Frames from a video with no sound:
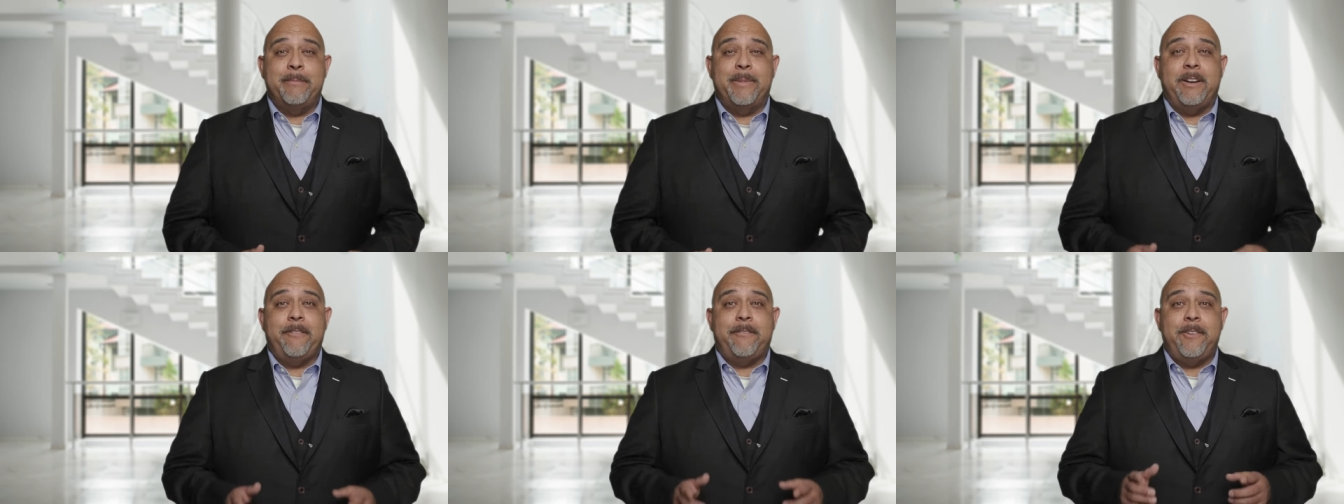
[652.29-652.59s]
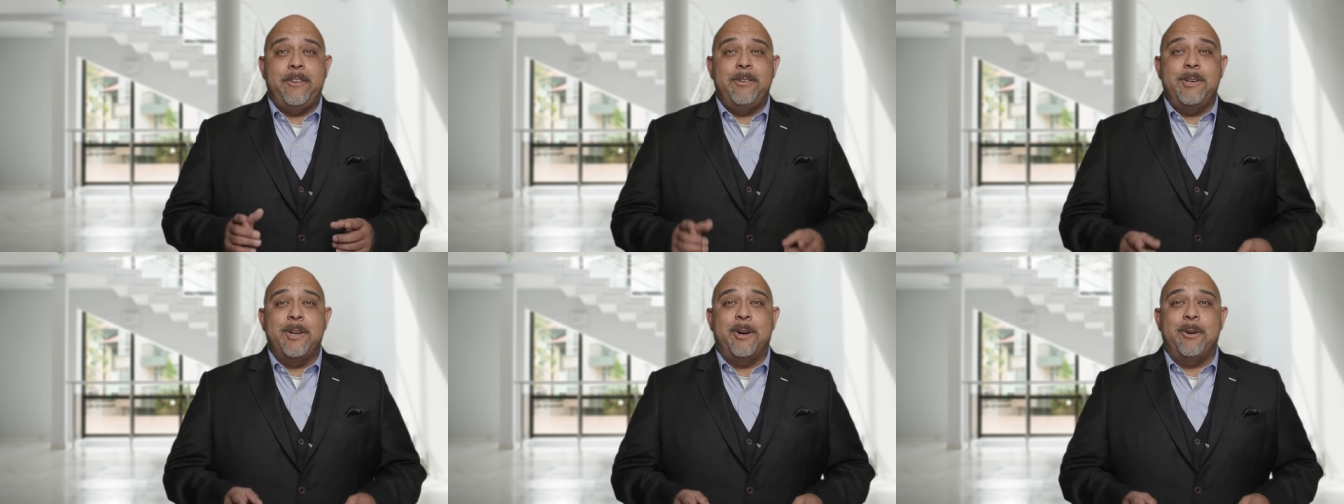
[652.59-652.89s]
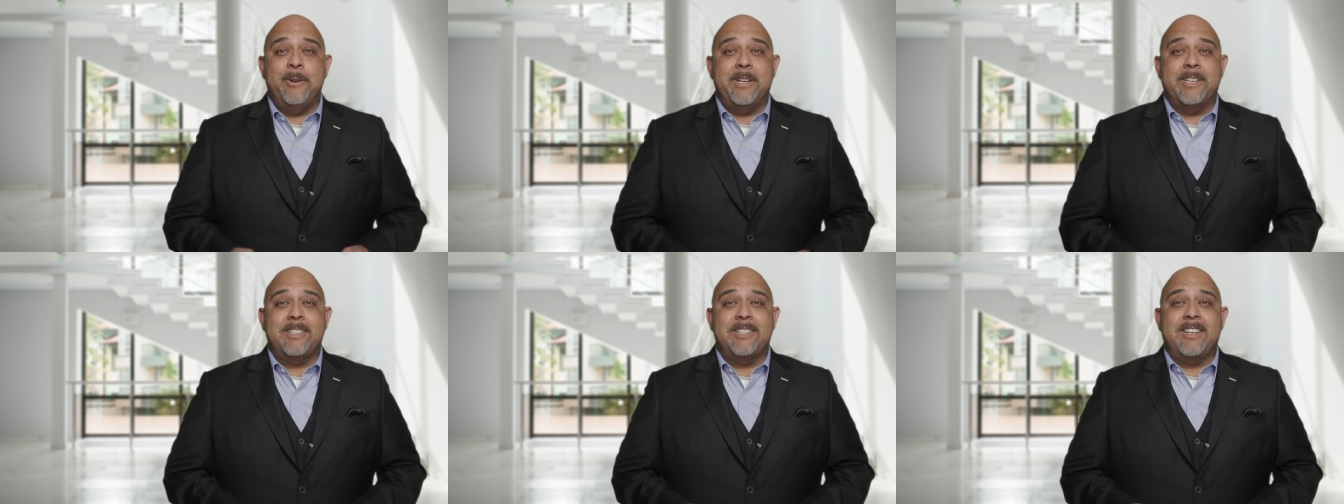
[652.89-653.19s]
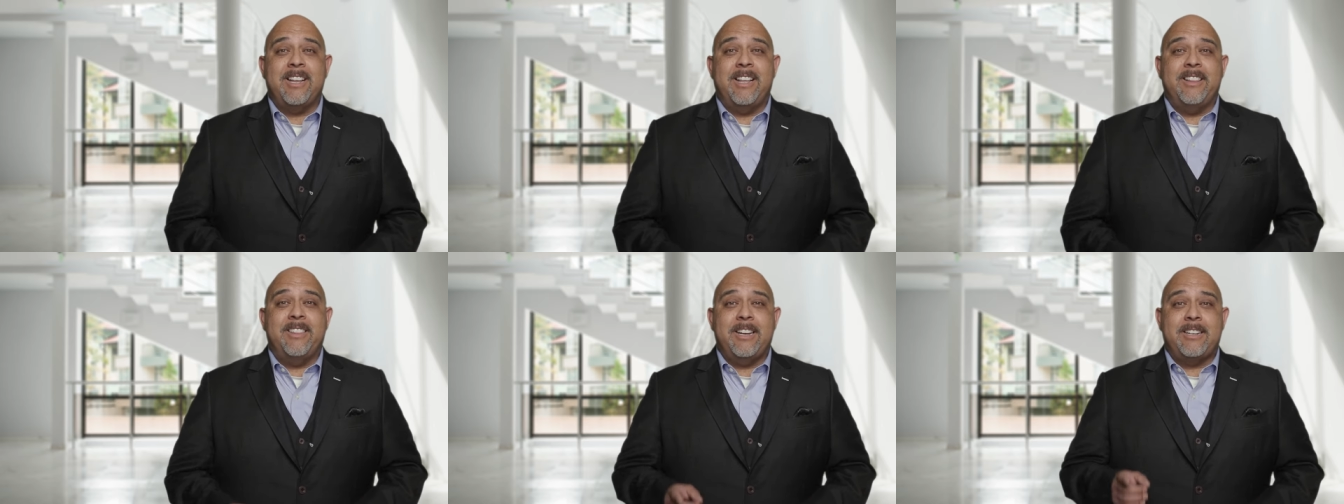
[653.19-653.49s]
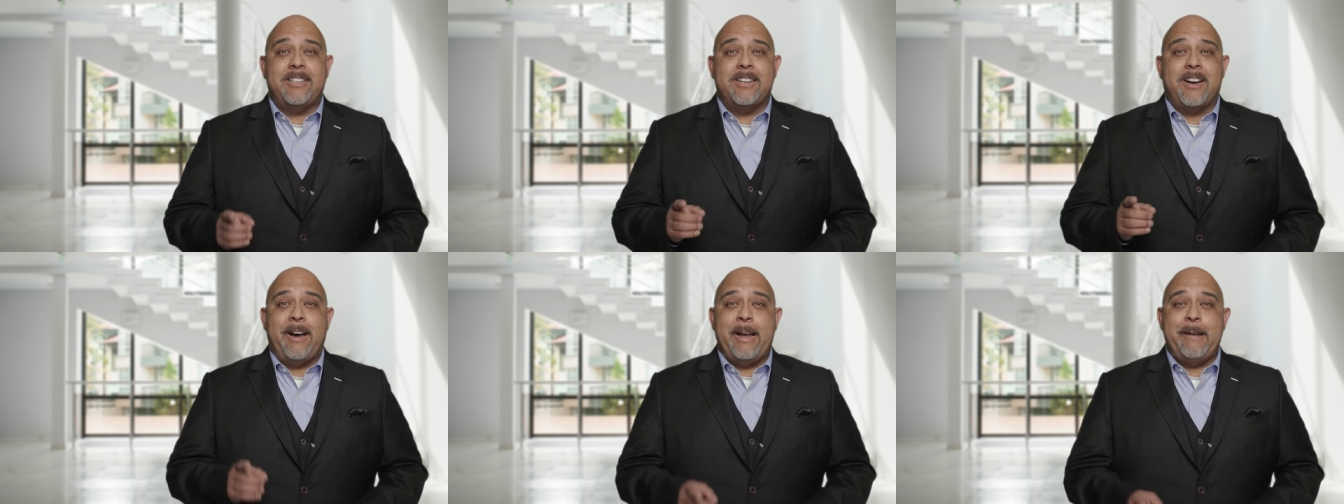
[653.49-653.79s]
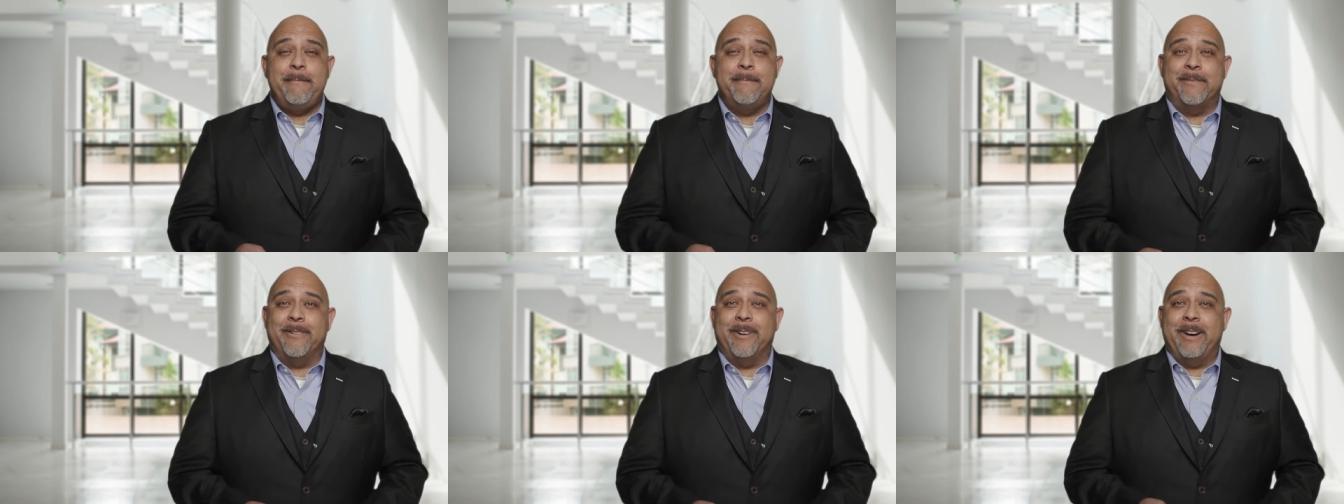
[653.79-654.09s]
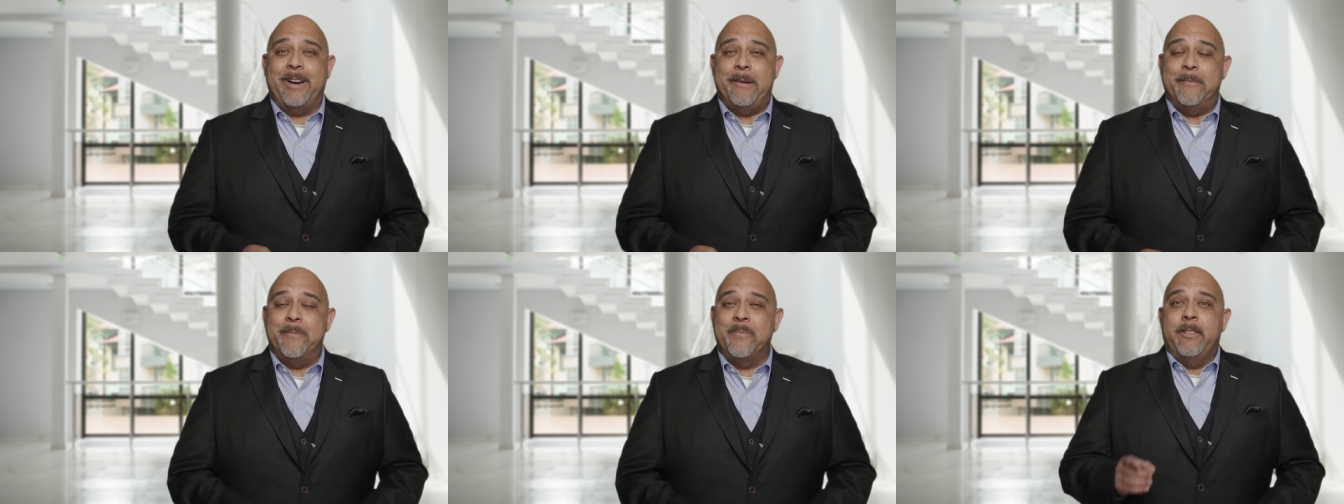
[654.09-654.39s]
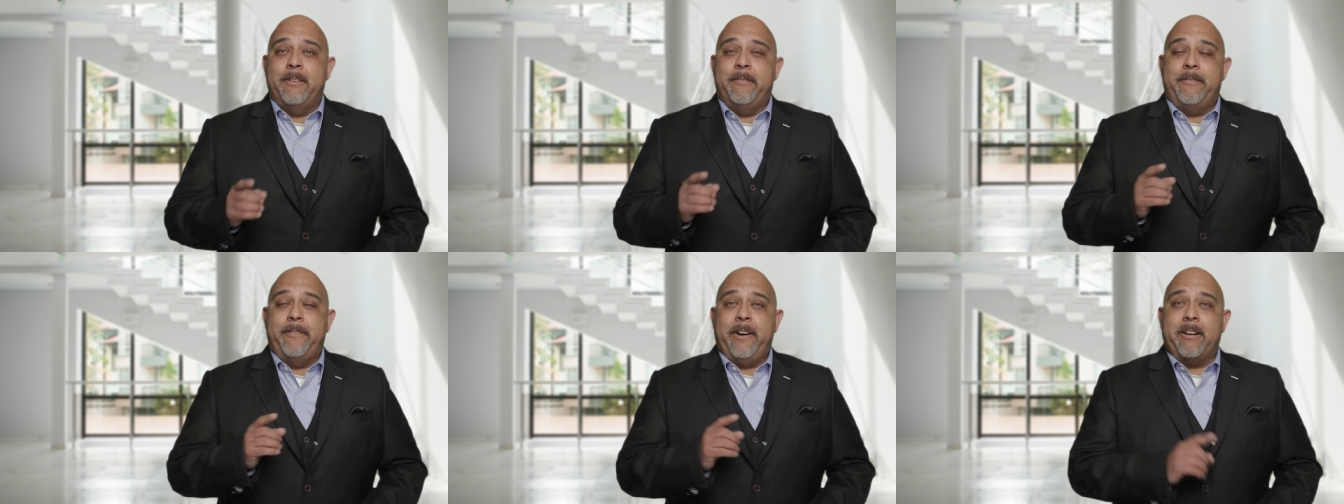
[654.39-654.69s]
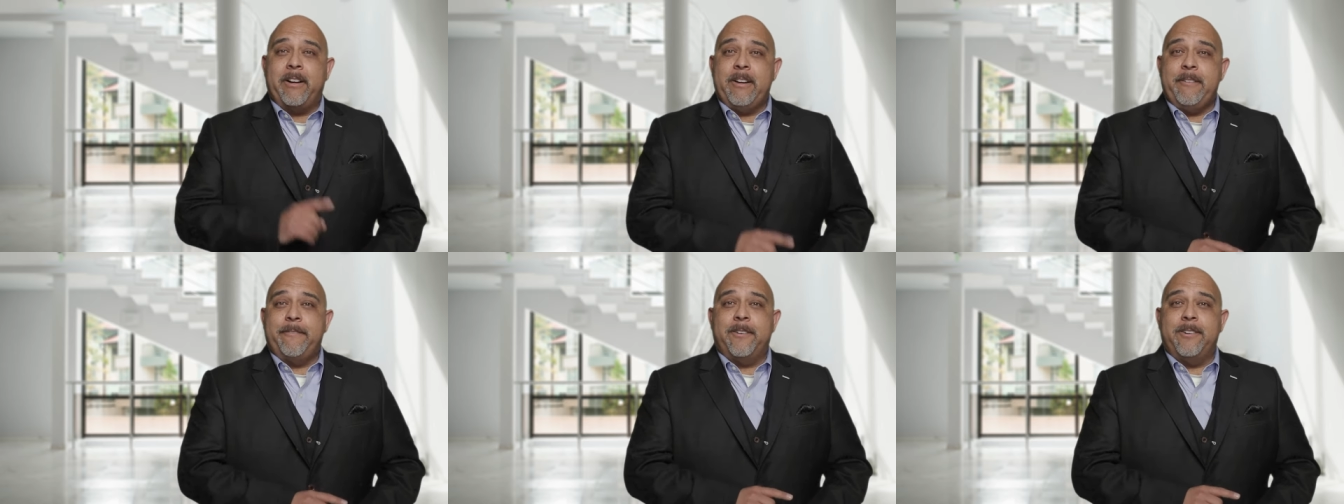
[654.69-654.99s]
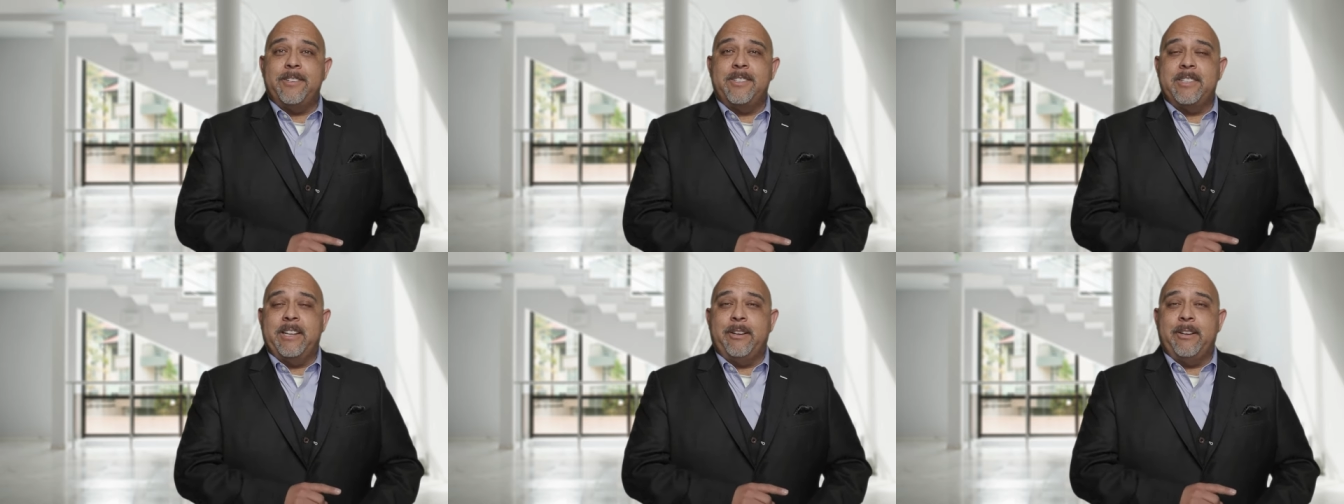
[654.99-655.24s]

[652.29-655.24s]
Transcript: but if you noticed the time frame, the very first